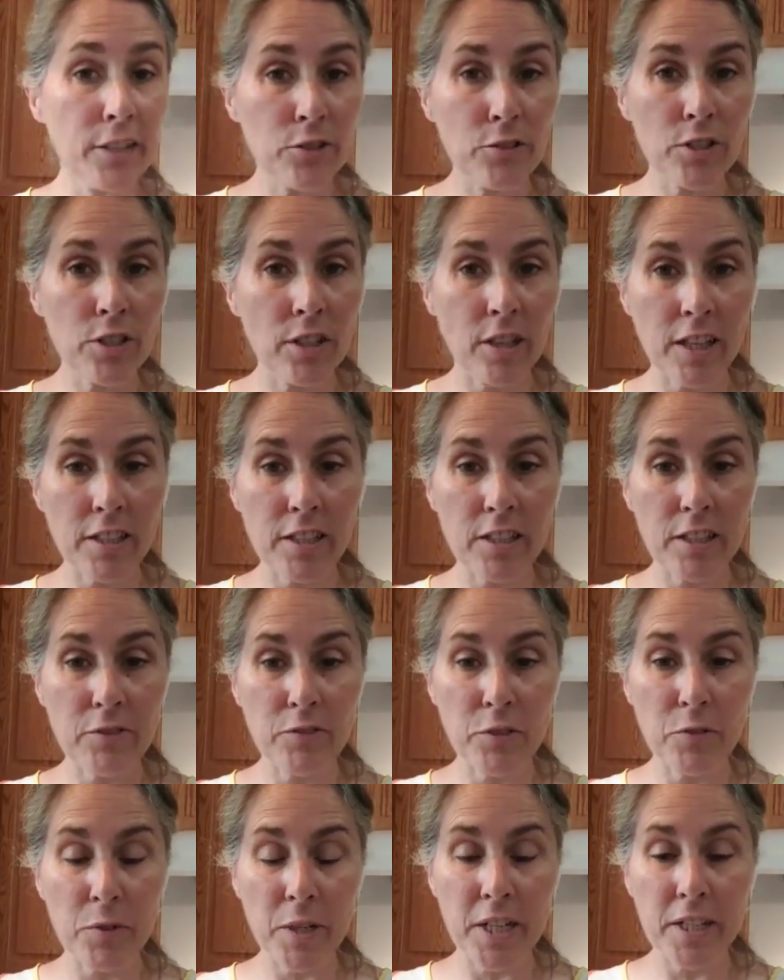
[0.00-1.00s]
used in lots of
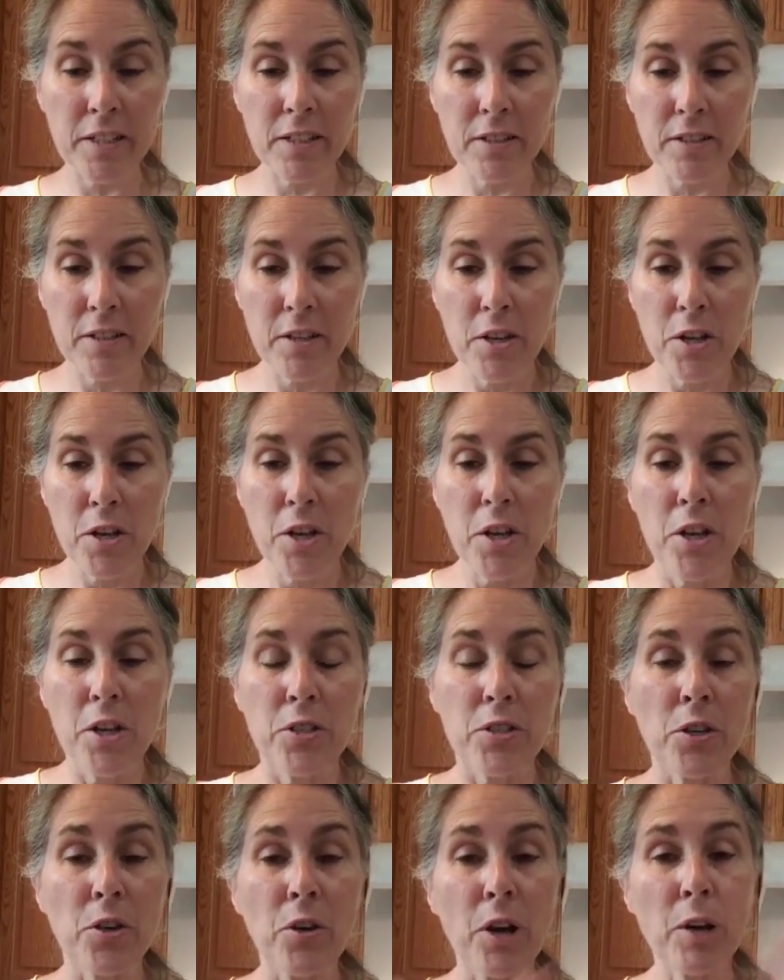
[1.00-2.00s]
different ways.
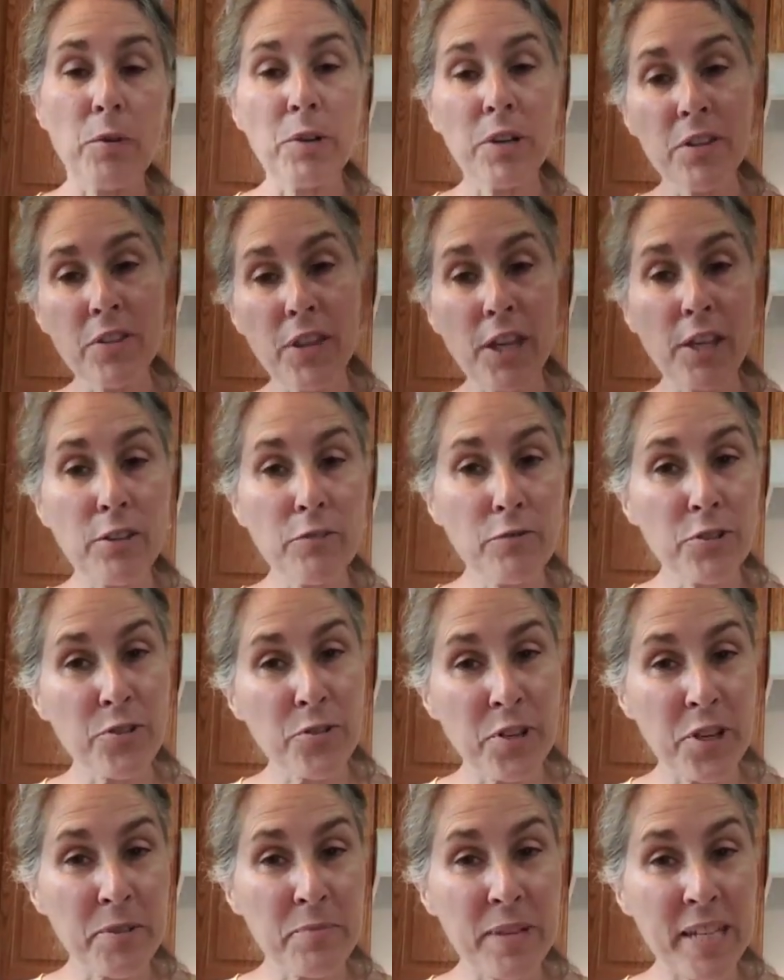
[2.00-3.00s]
So I want to thank you for
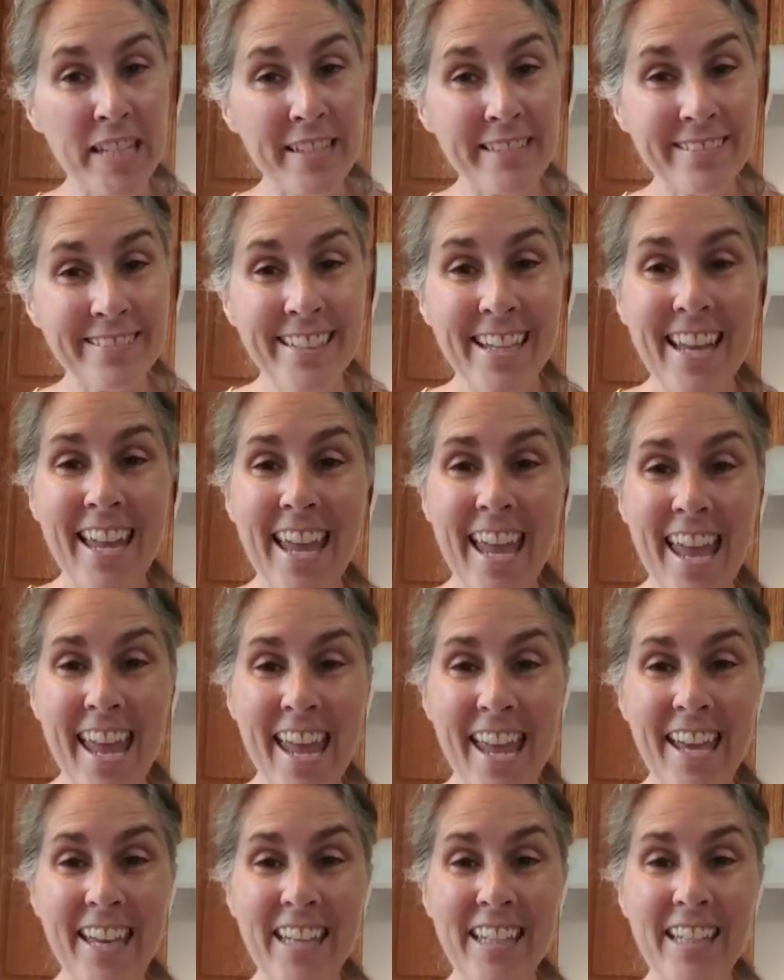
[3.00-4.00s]
joining me.
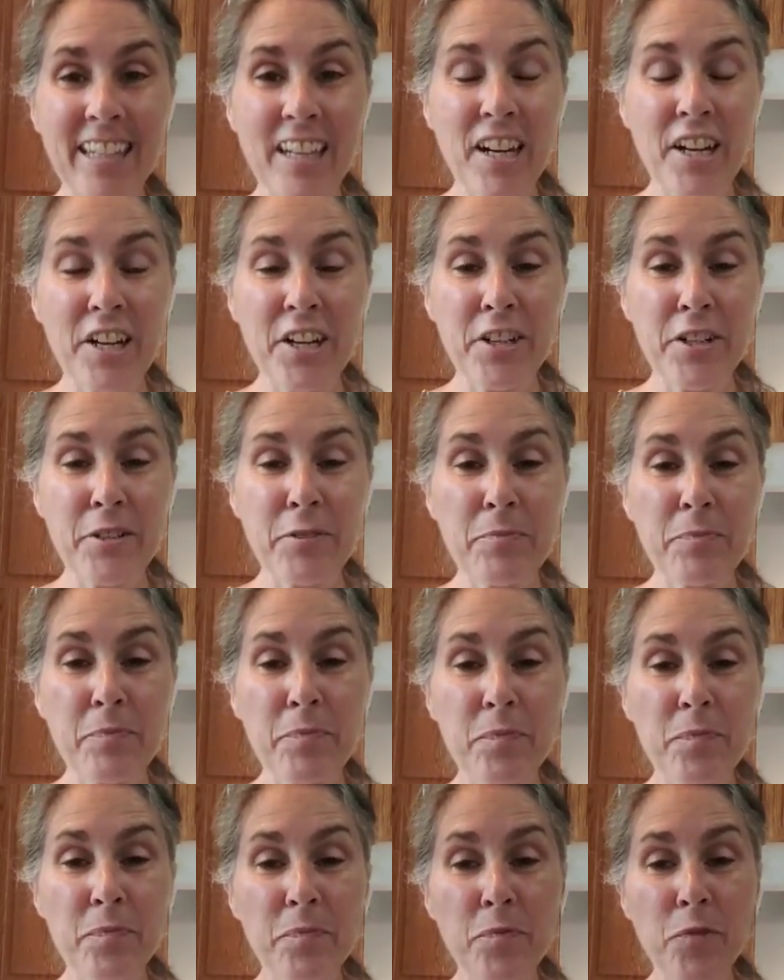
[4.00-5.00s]
And
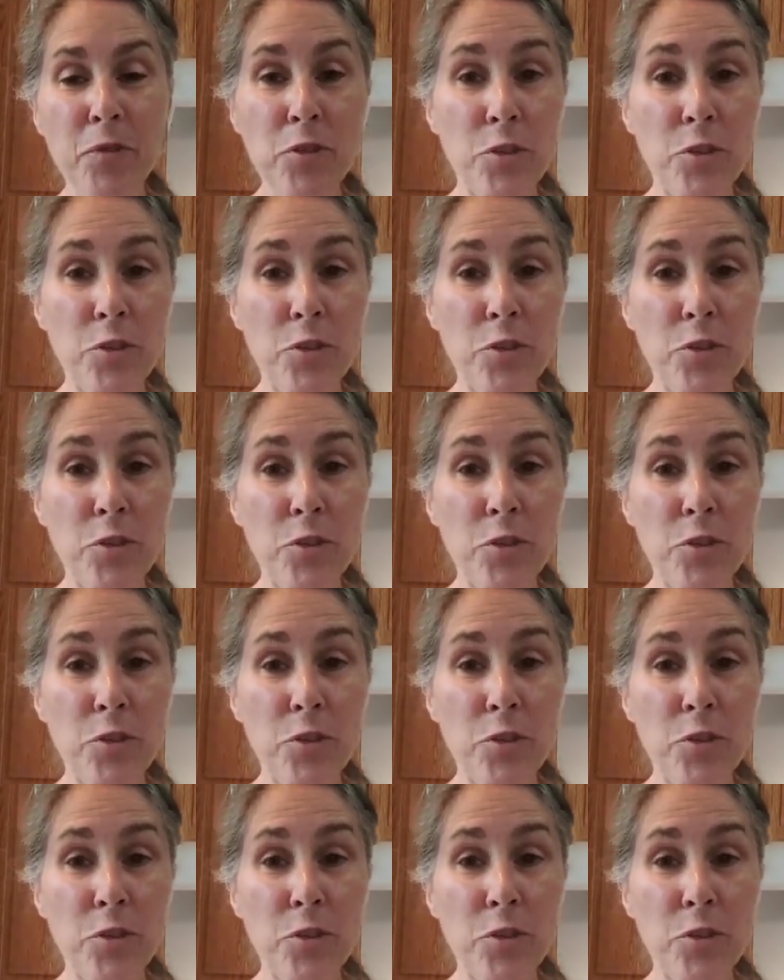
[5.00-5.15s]
for